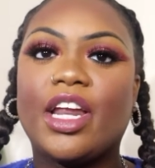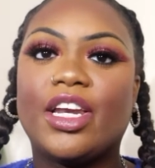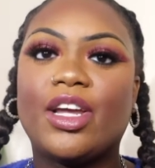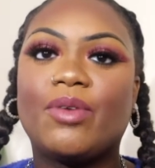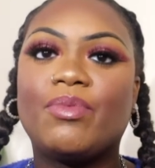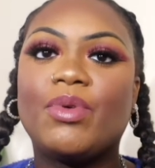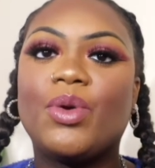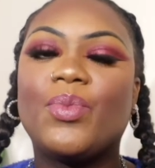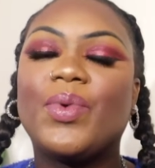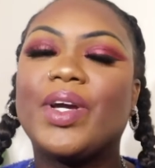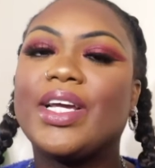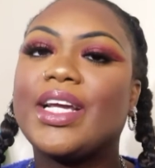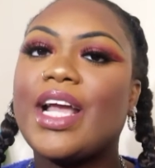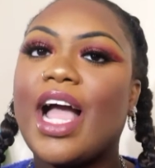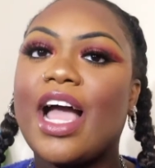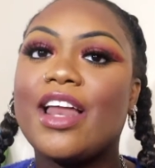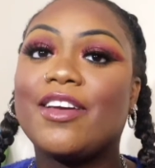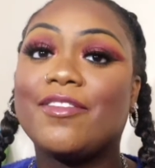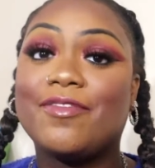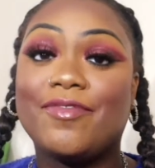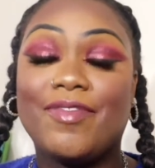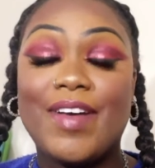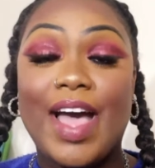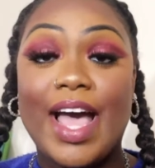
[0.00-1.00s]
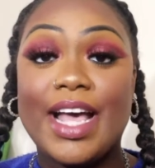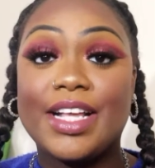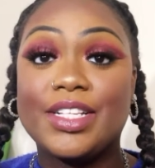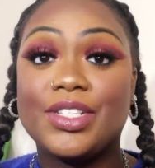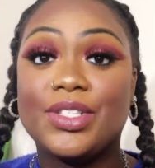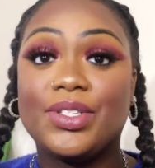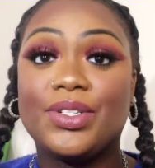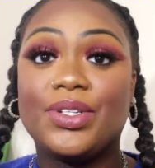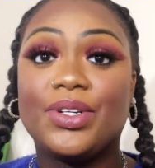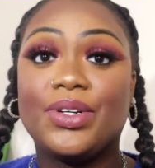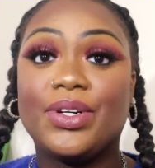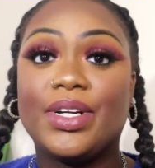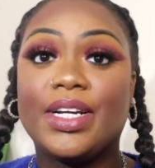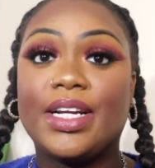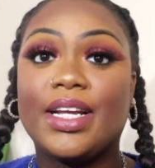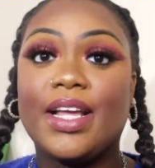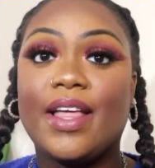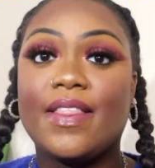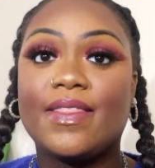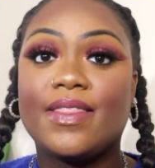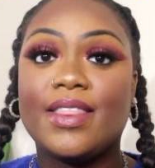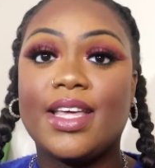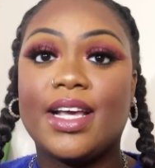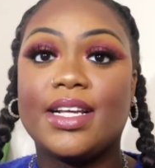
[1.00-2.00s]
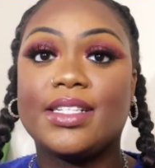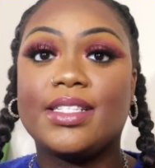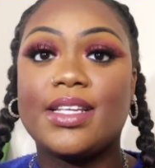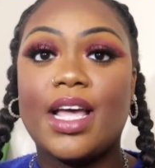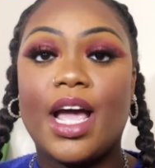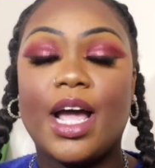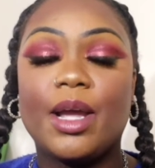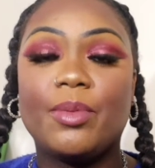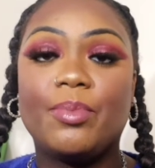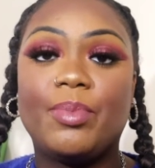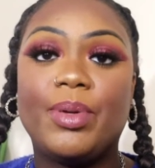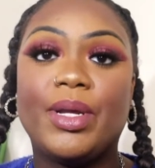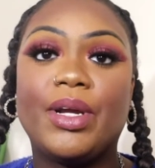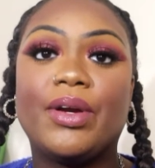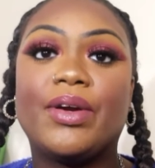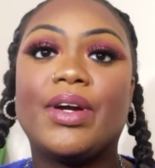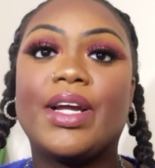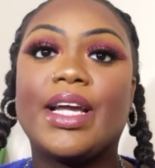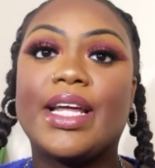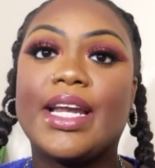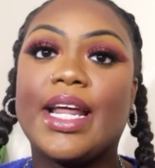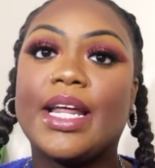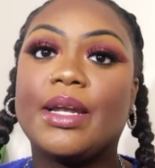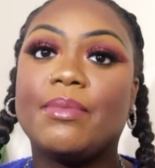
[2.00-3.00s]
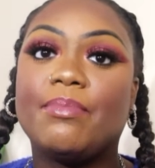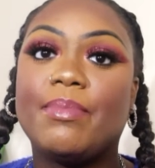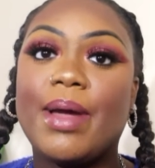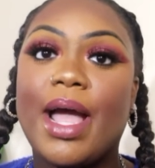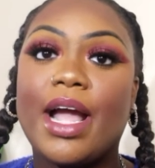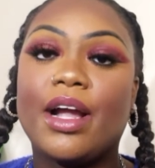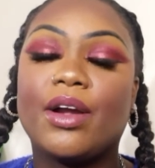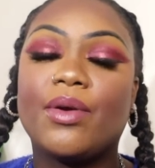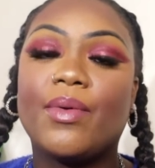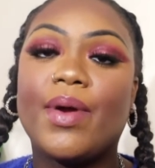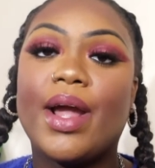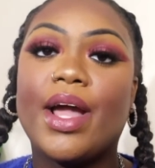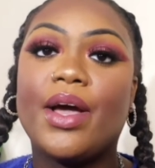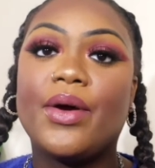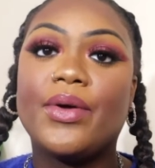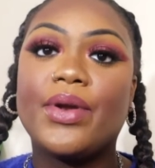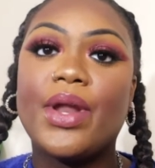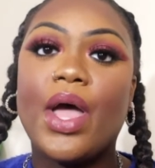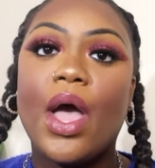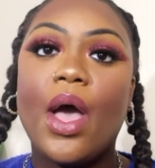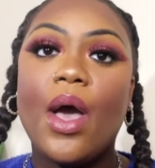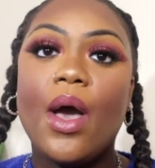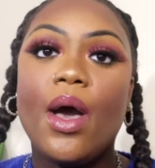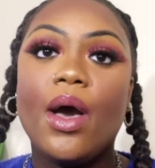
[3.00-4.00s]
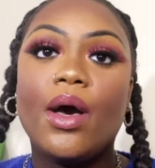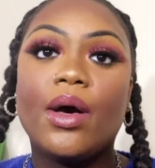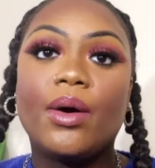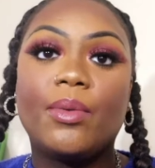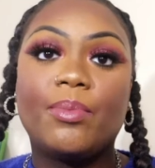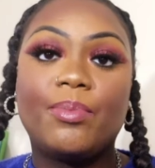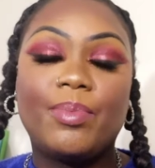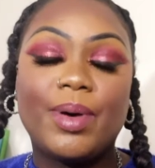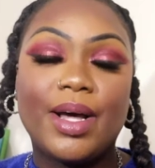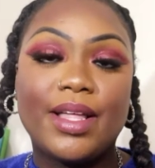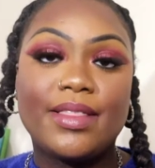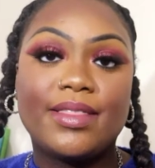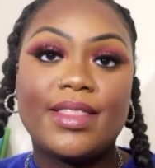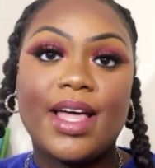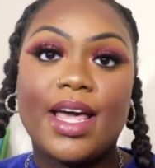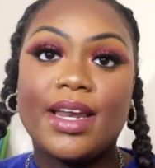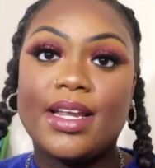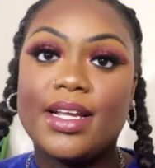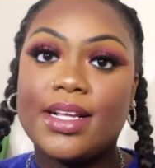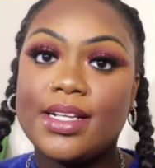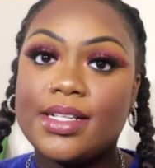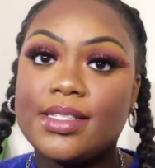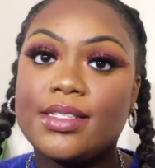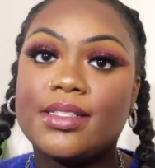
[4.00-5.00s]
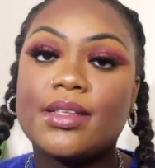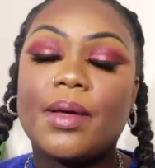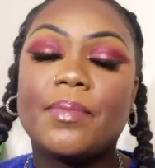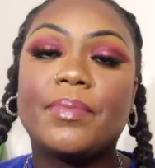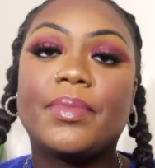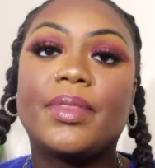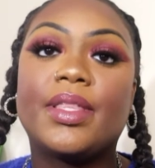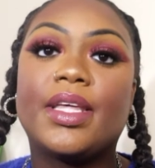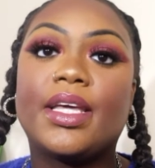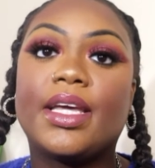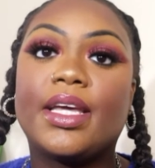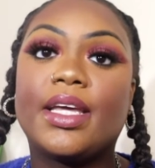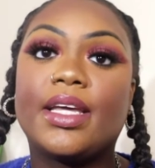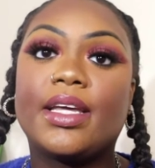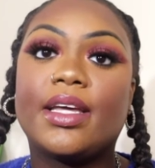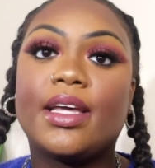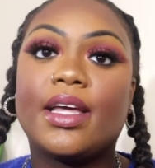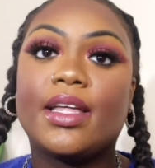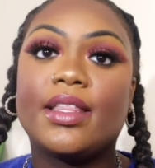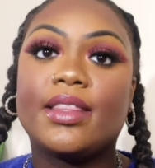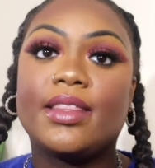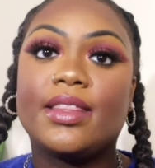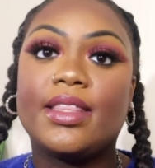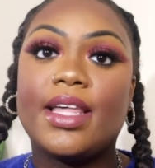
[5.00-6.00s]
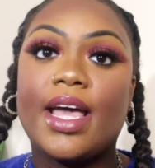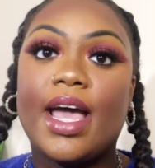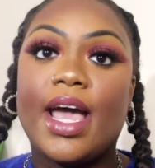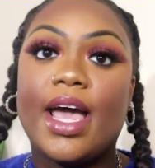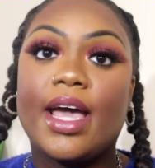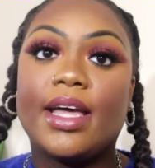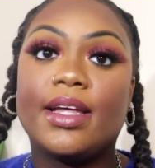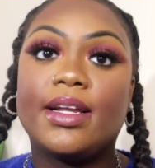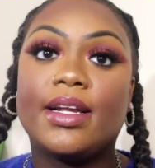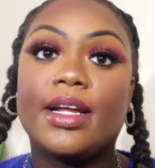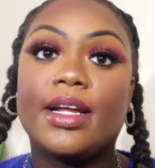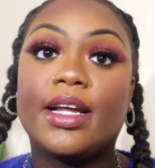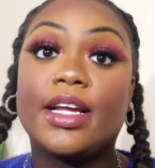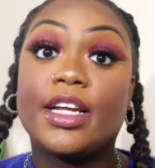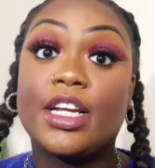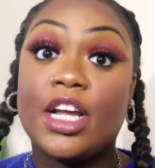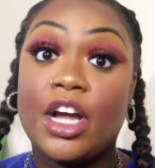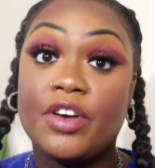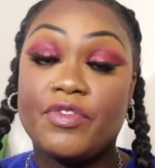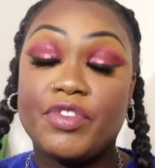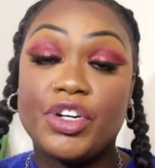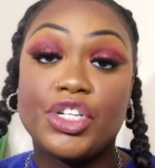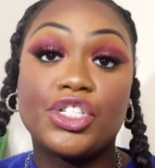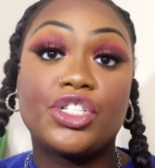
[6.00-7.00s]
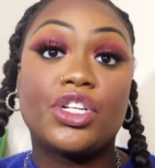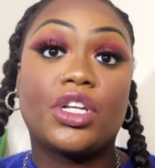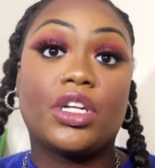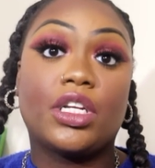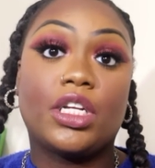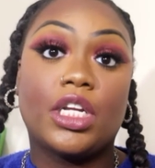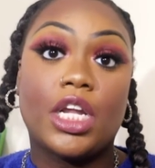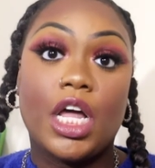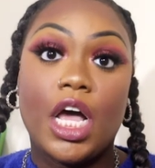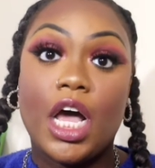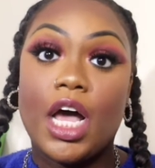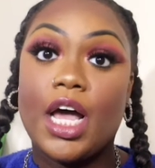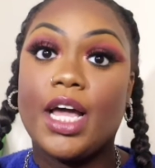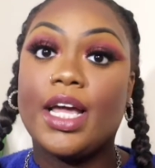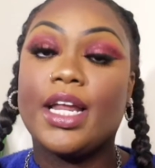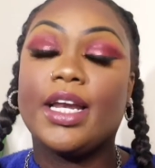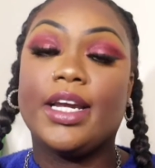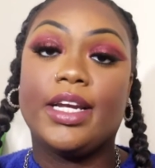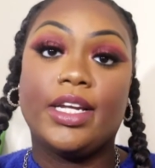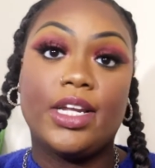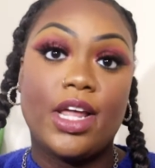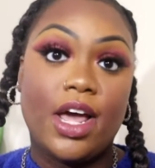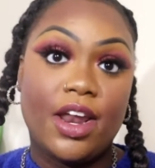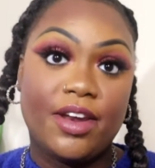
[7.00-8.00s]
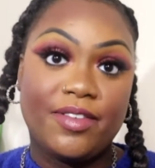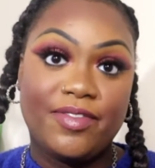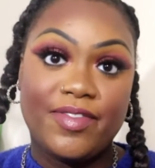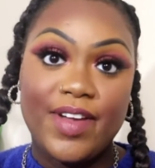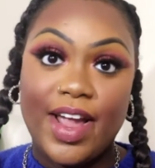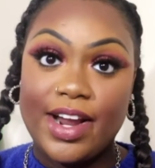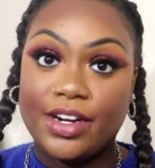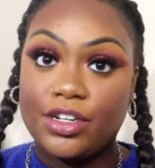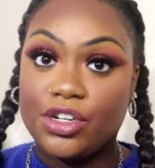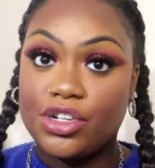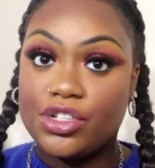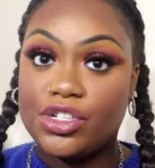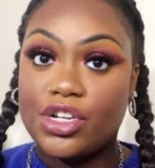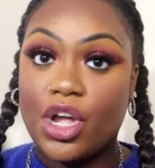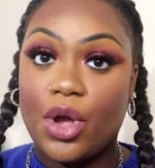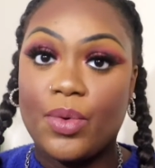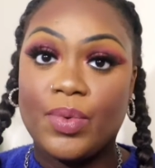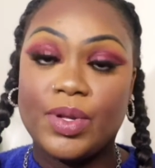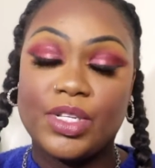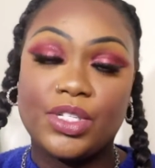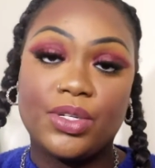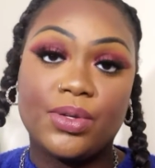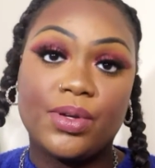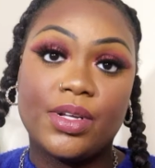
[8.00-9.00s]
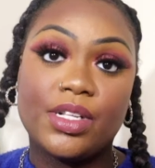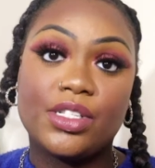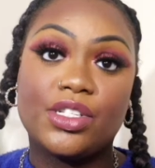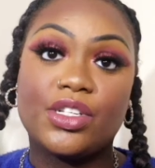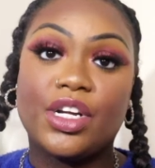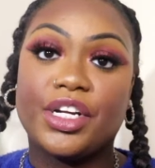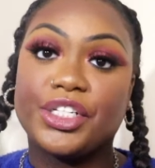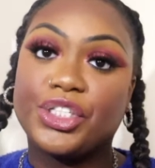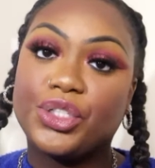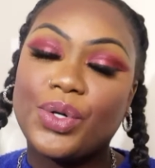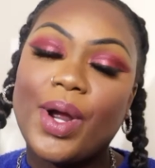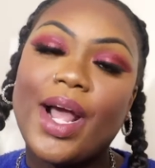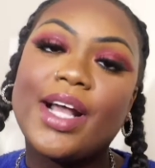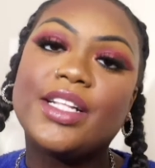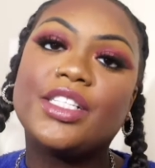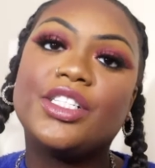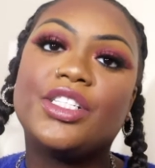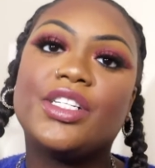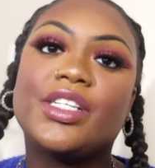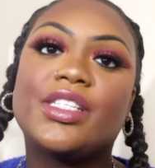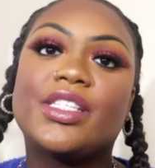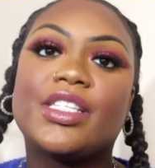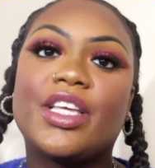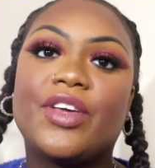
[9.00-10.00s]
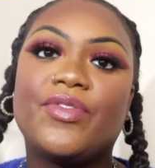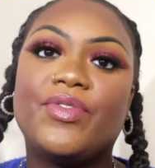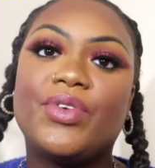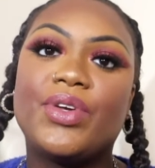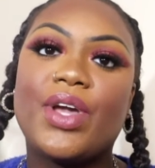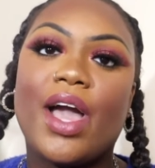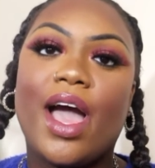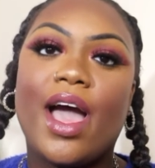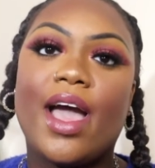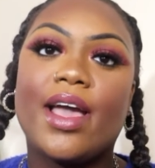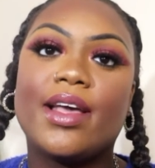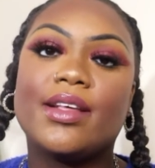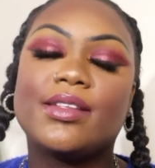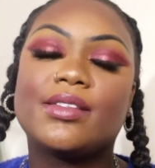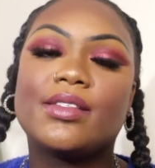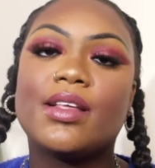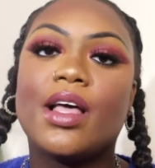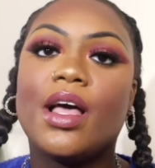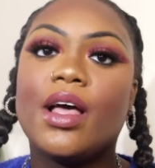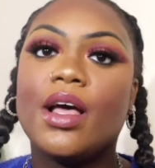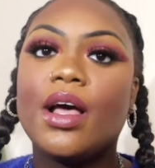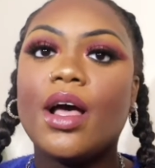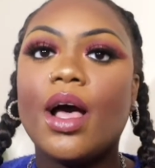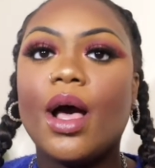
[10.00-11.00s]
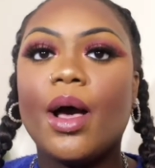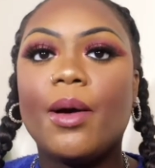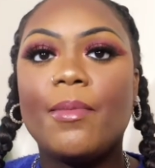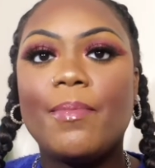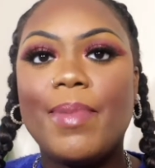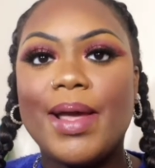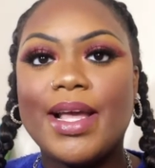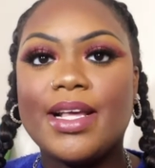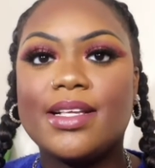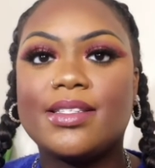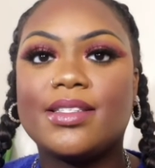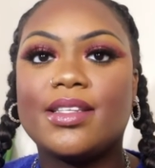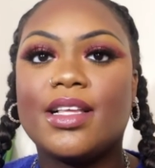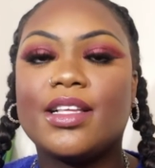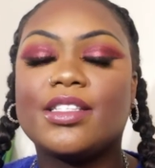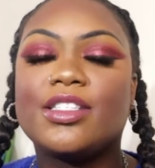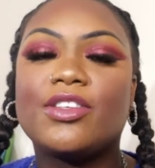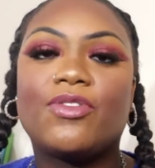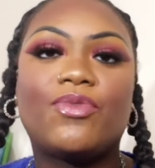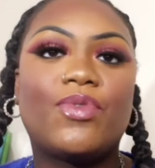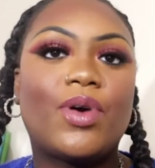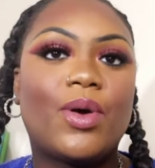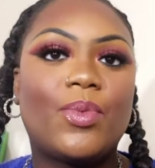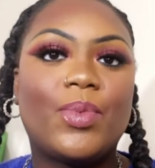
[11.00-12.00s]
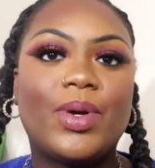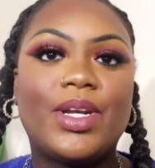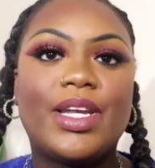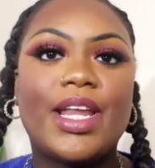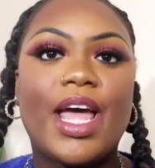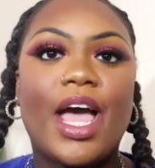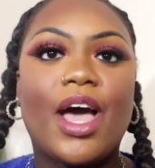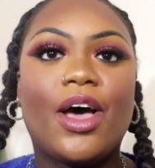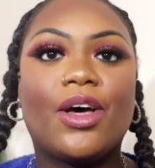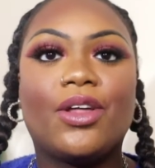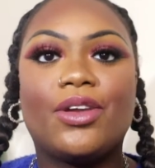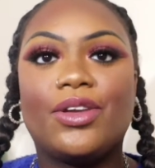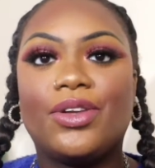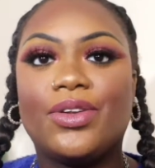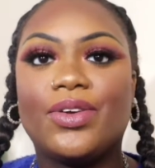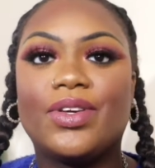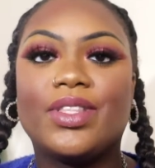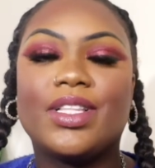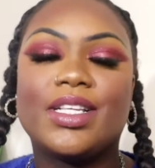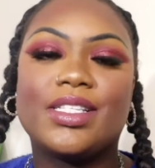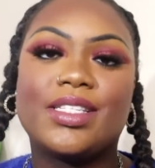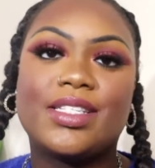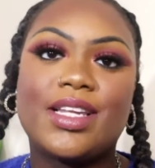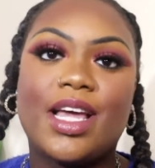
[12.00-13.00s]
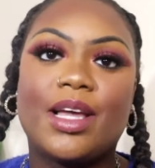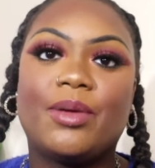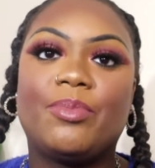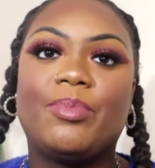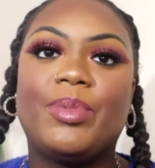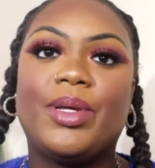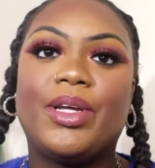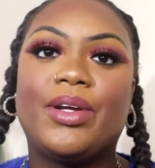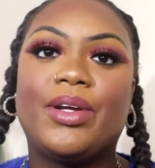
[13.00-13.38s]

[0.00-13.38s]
I know we went kind of fast during the time period and background, but that is something that it covers a lot and a lot of factors go into it. So I tried to just give you guys a basis of what went down during this time